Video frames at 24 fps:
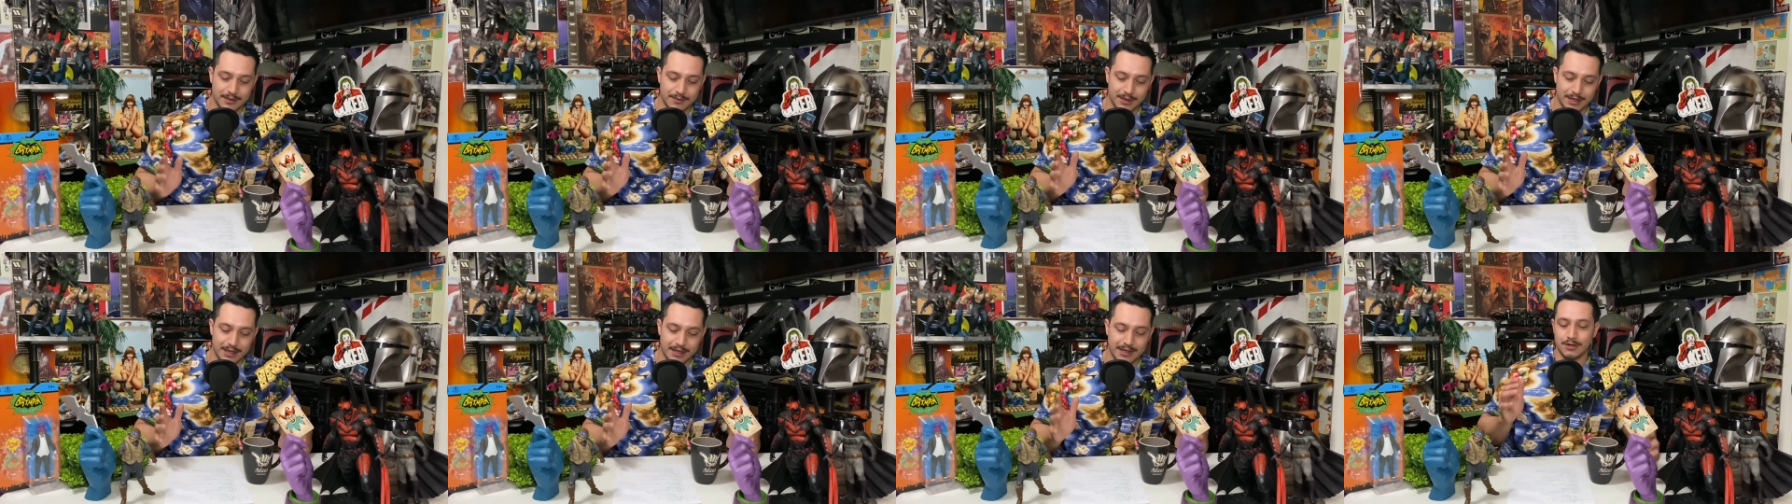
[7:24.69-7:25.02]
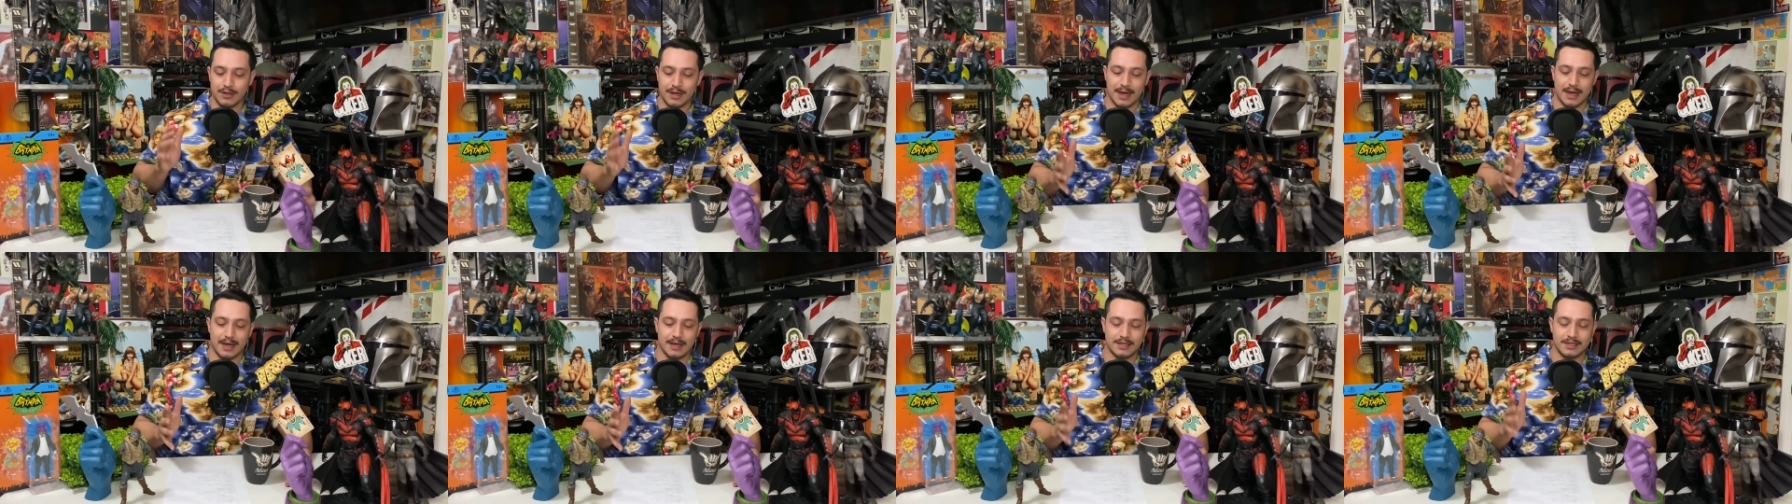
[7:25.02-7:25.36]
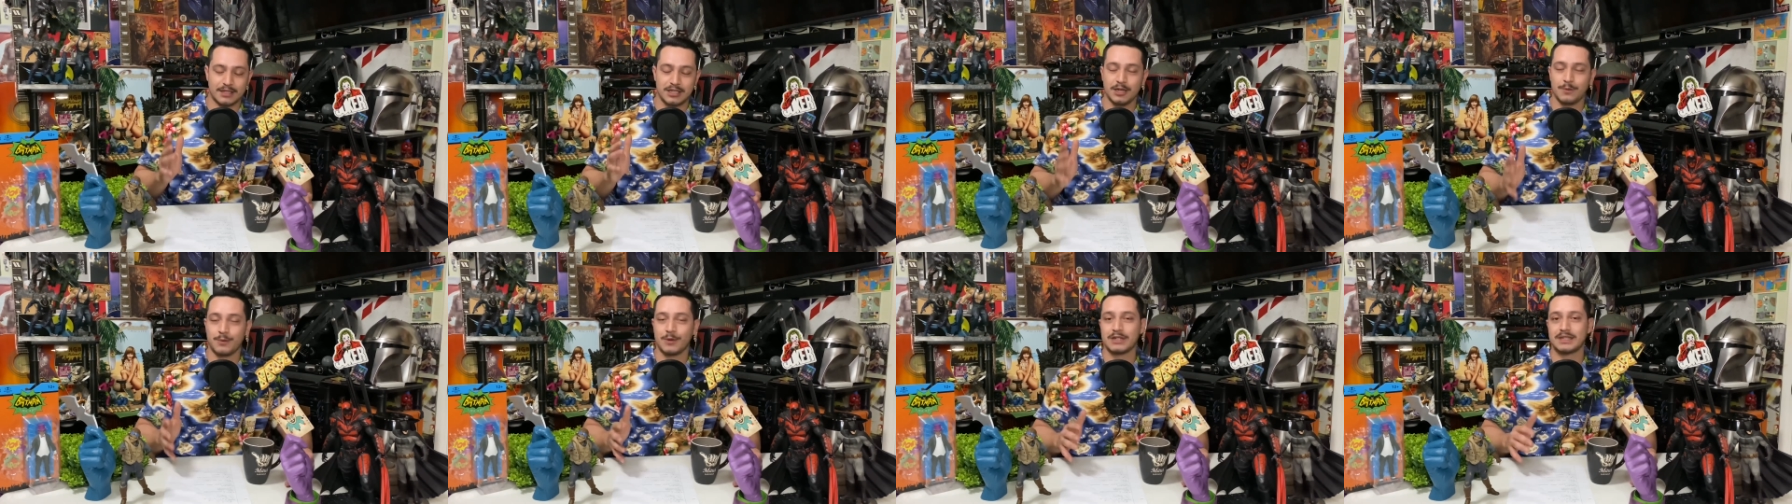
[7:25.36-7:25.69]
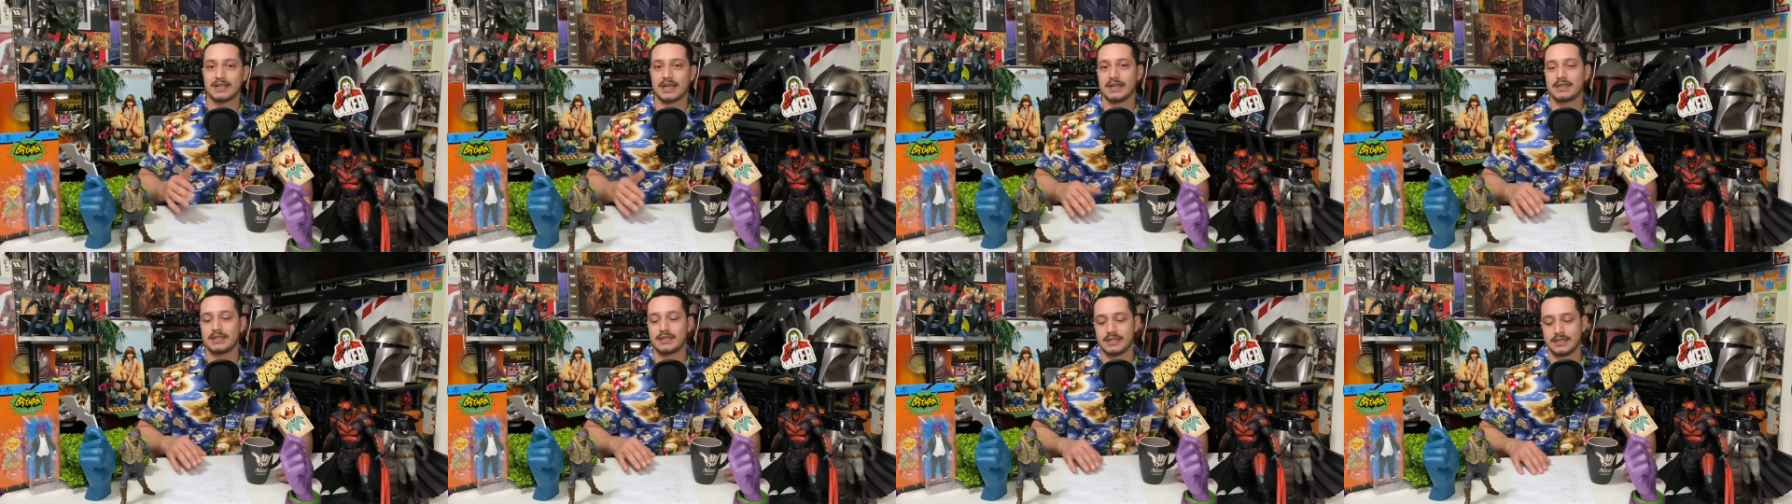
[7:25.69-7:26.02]
But yeah, super
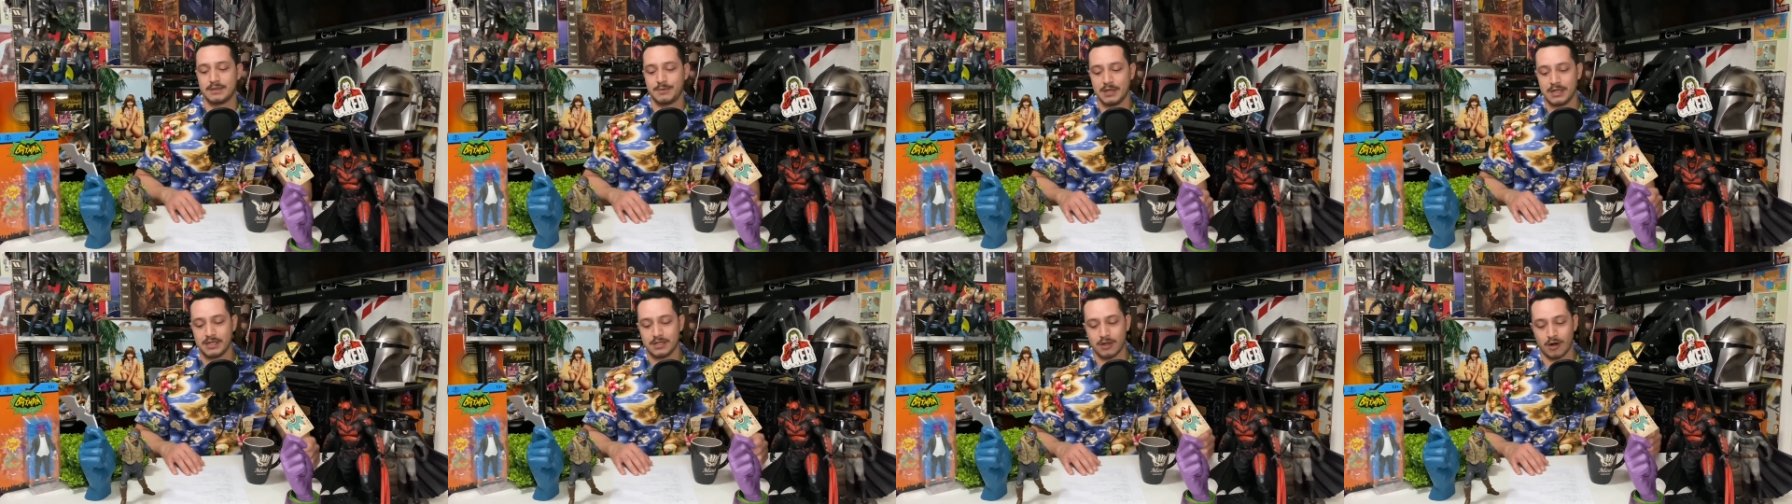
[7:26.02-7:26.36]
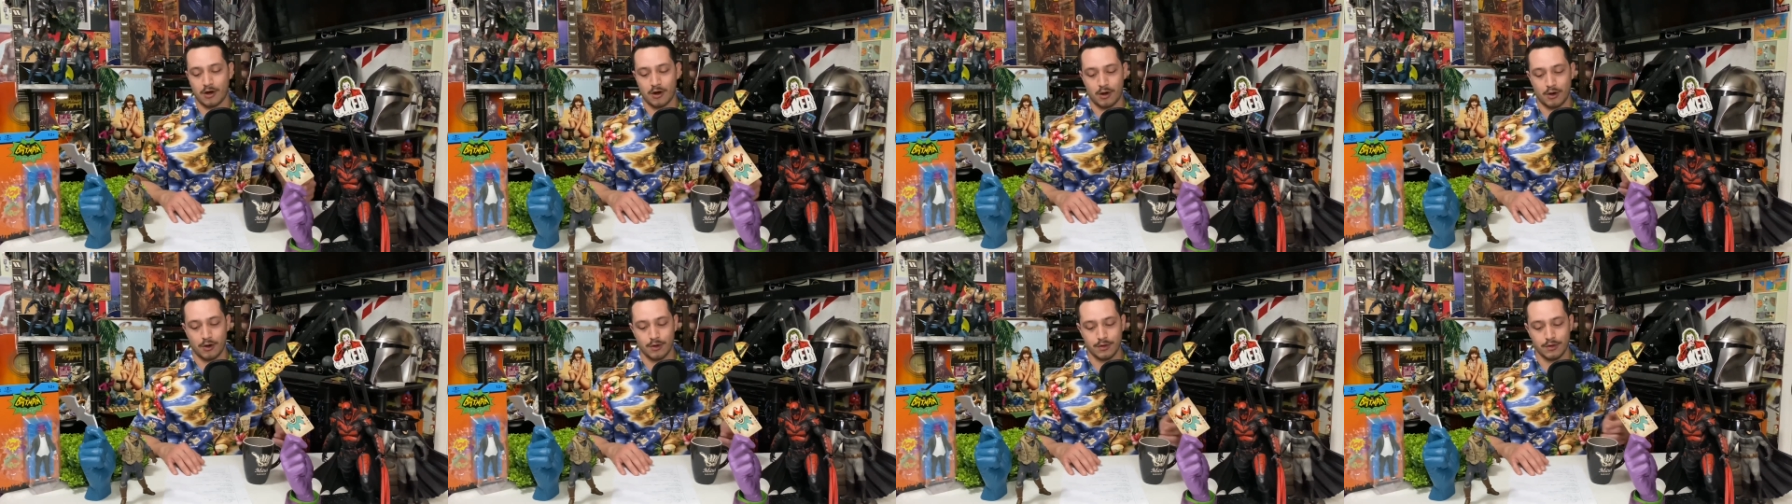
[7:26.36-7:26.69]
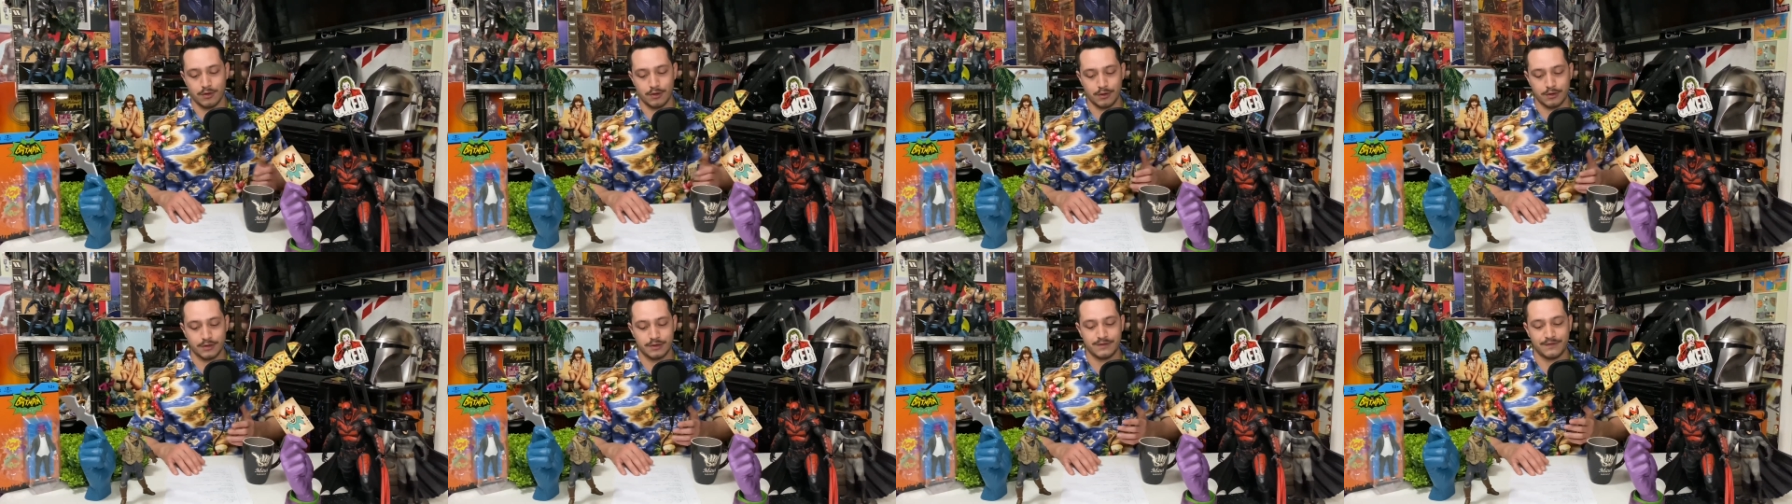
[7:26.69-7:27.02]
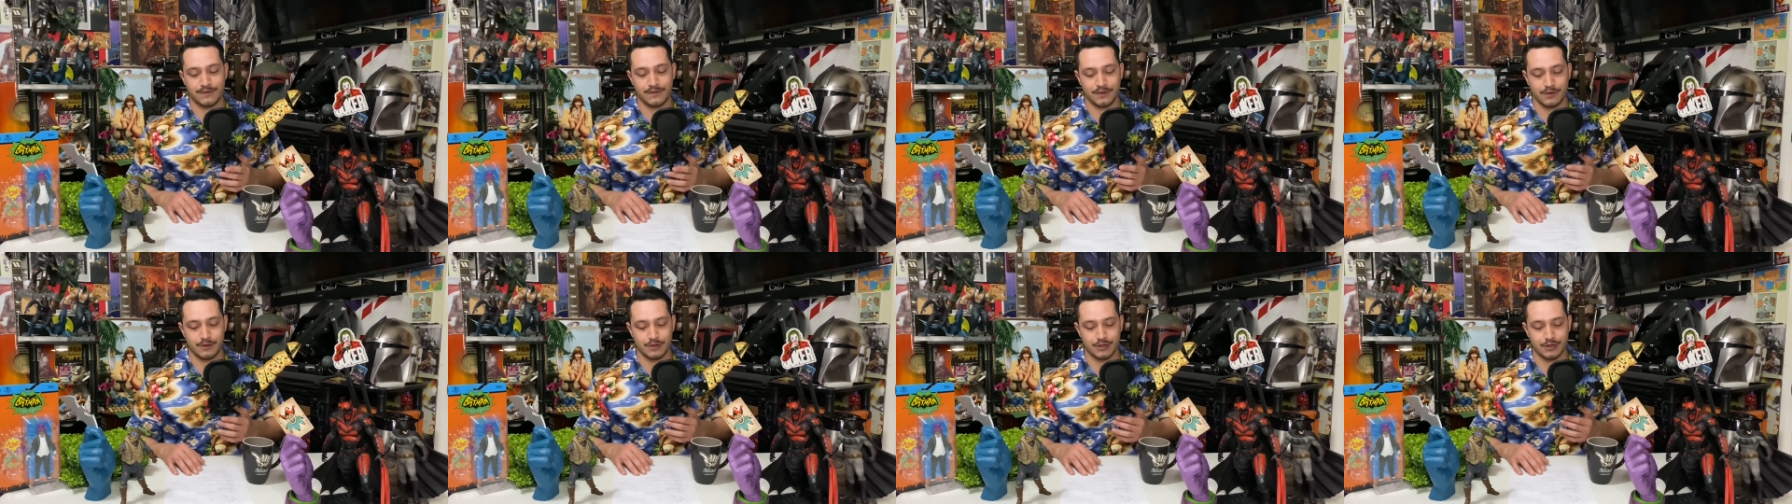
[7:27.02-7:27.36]
excited to speak to all of those
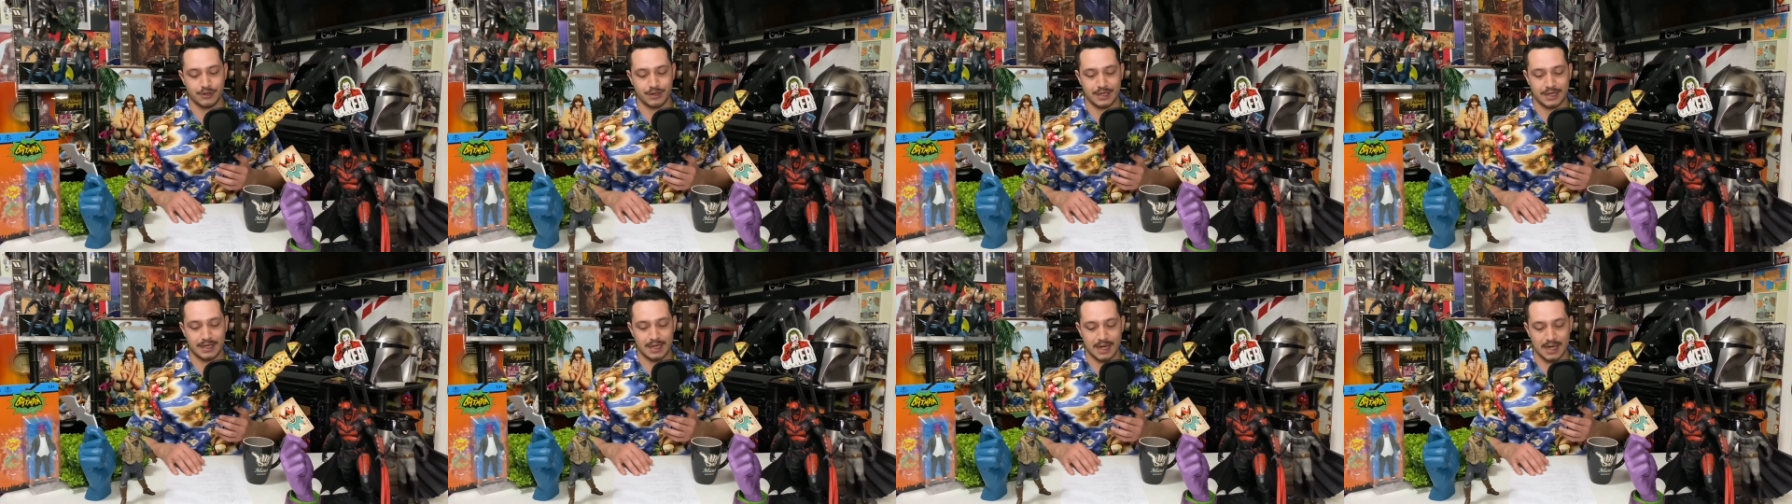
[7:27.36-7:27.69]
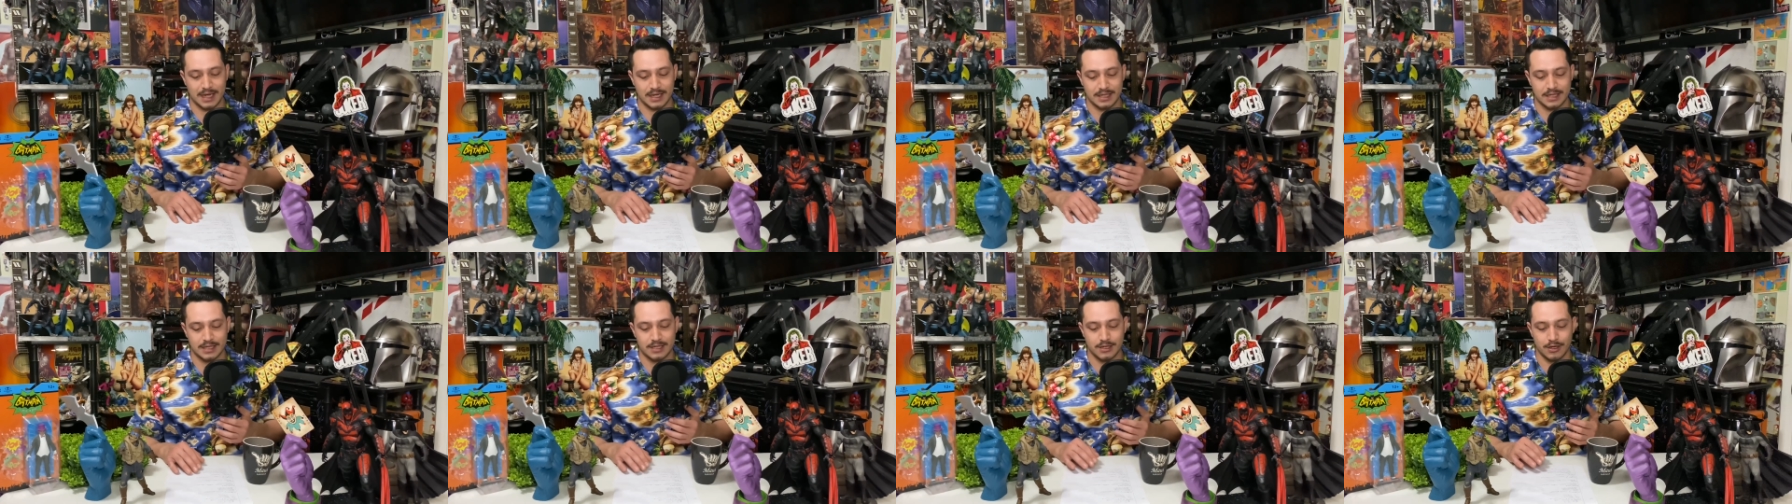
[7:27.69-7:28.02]
future guests.